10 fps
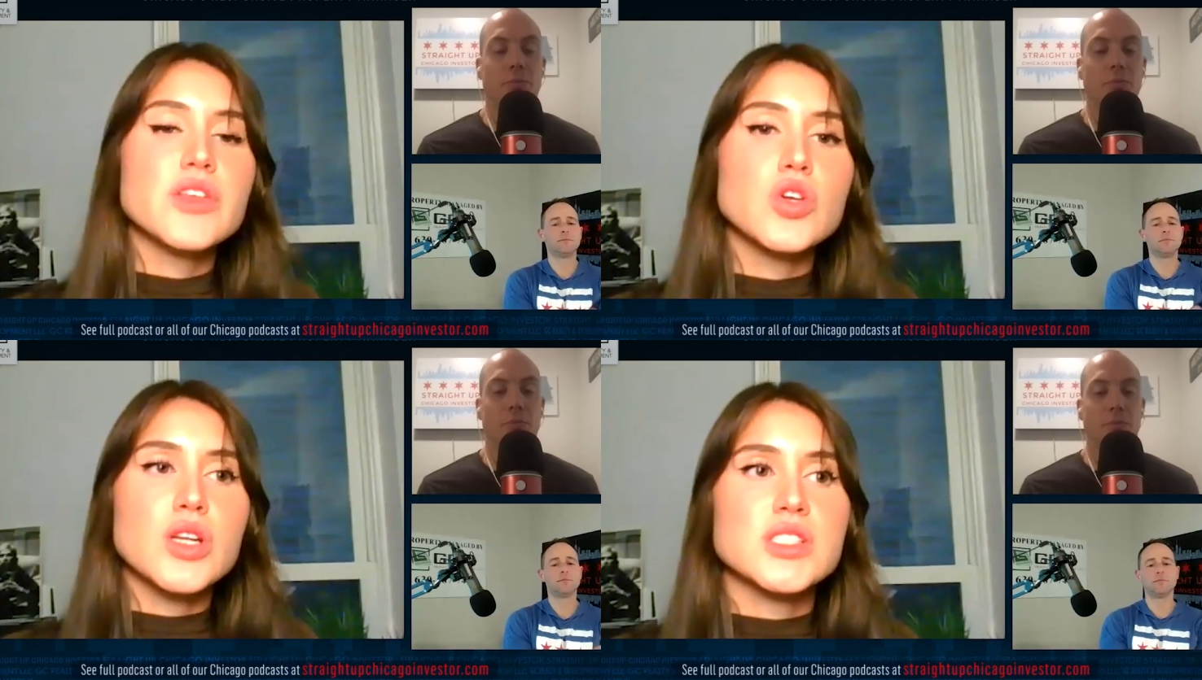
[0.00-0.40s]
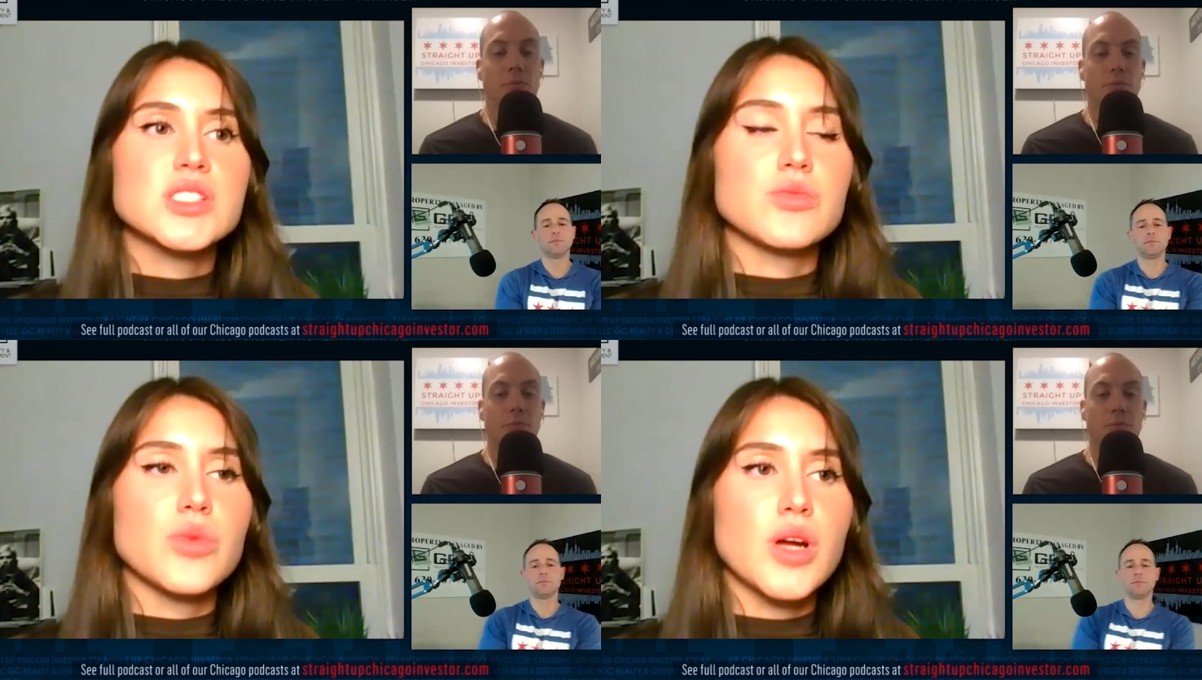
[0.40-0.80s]
Speaker 1: of the
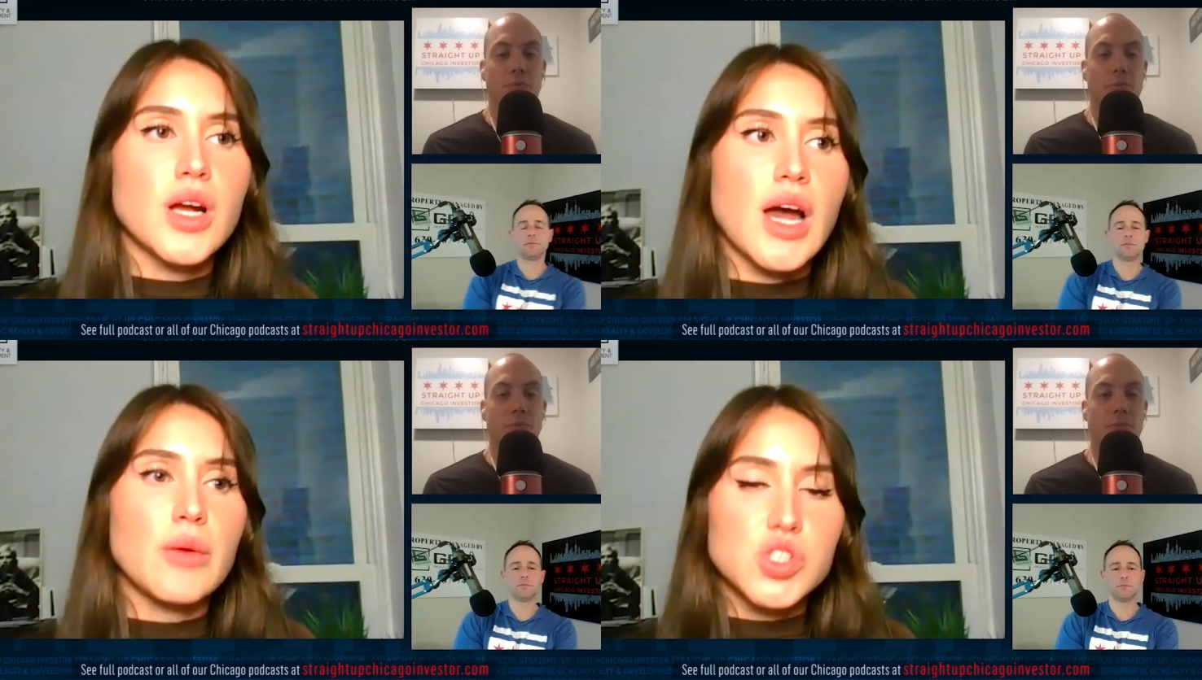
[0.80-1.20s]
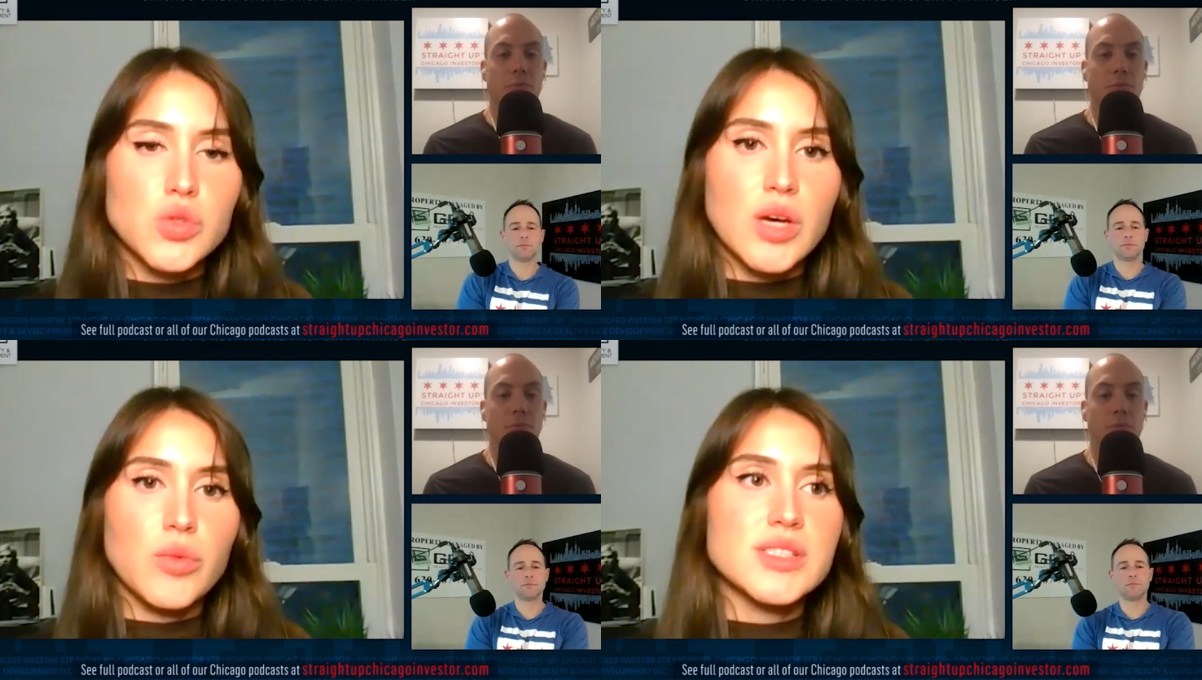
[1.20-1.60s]
units were i was
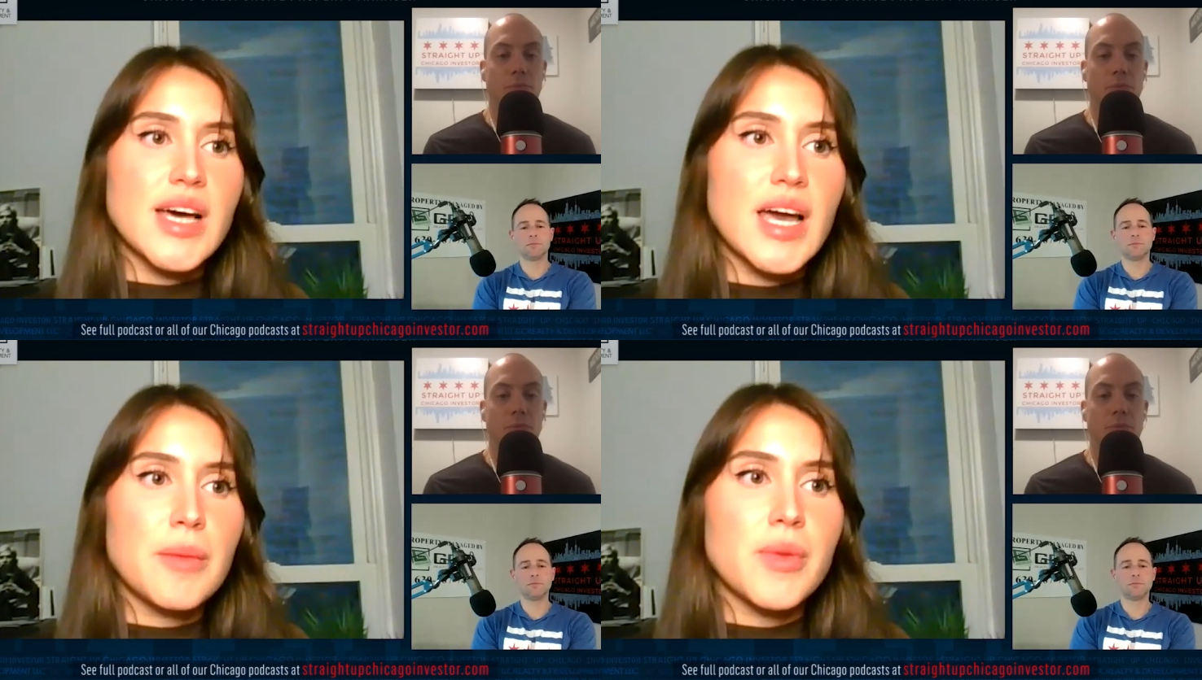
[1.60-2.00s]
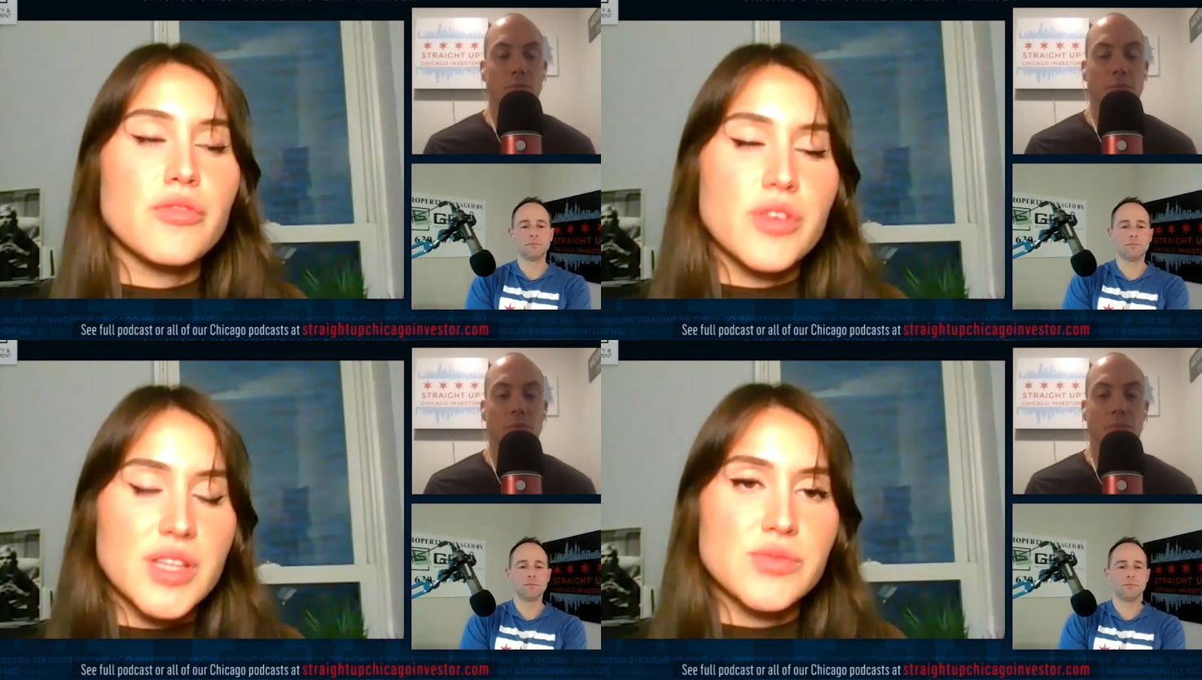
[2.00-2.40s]
doing at one time
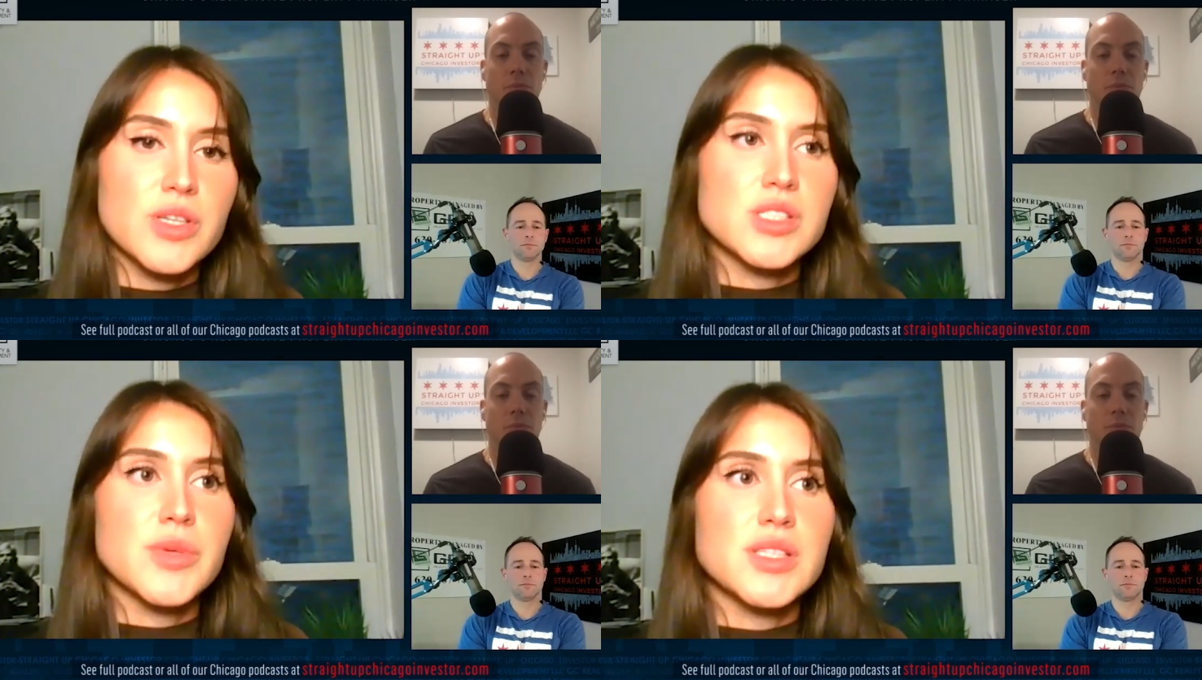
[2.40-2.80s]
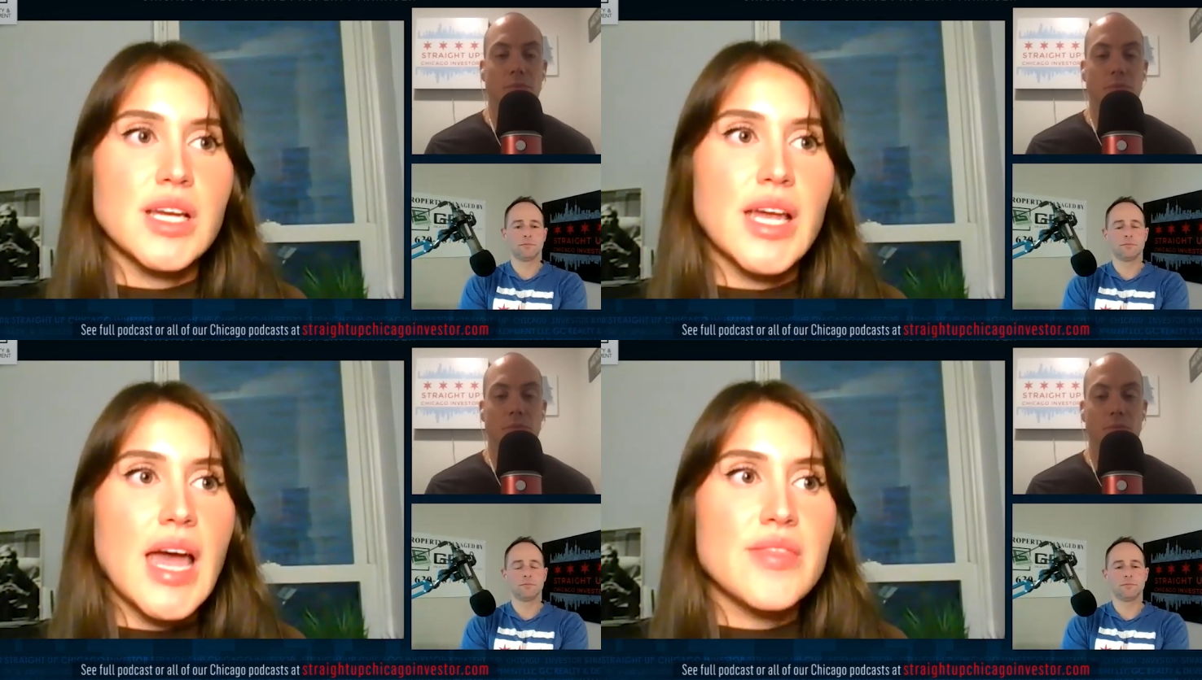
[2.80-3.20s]
for this first
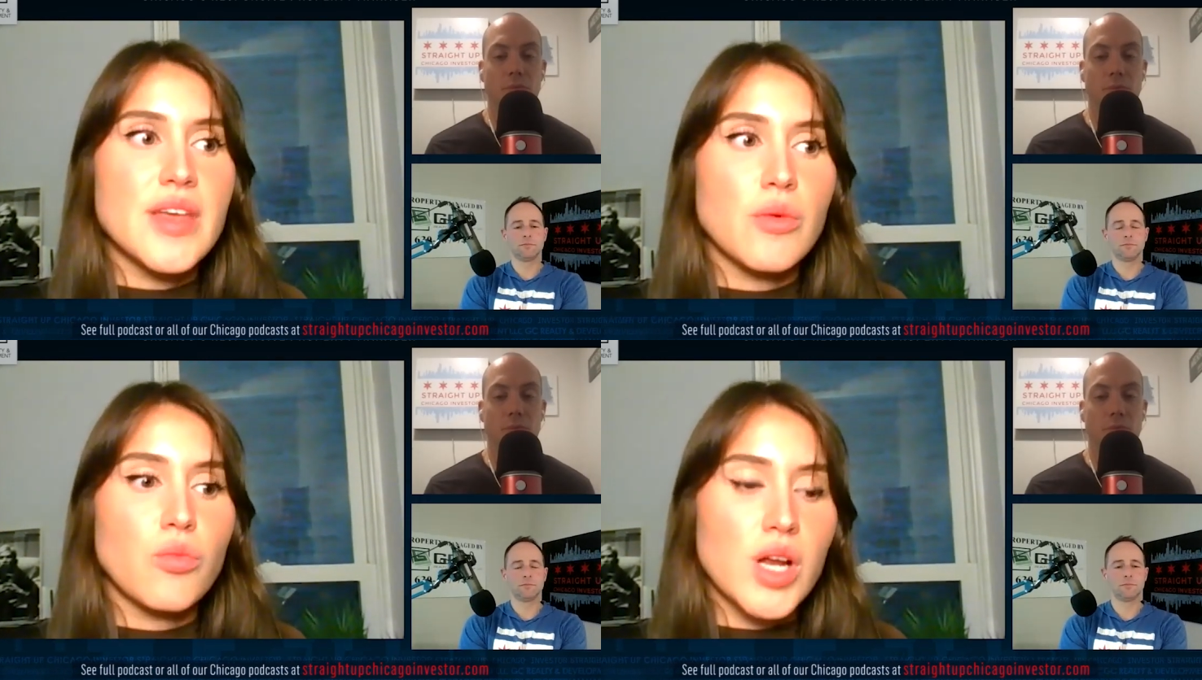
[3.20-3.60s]
building and the